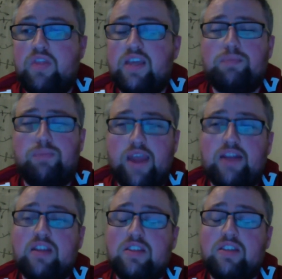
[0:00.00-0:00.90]

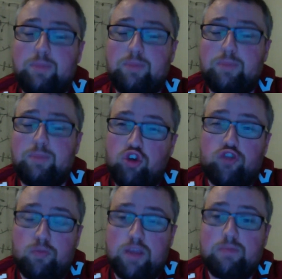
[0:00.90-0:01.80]
pregnancy has been huge for
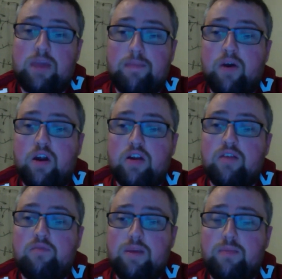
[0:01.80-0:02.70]
me and my partner,
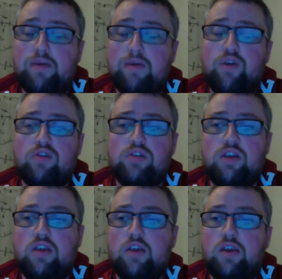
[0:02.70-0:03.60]
me and my
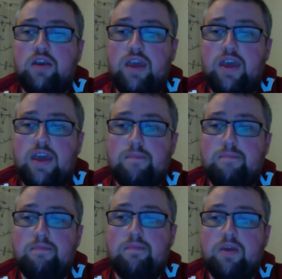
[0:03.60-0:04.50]
fiance, and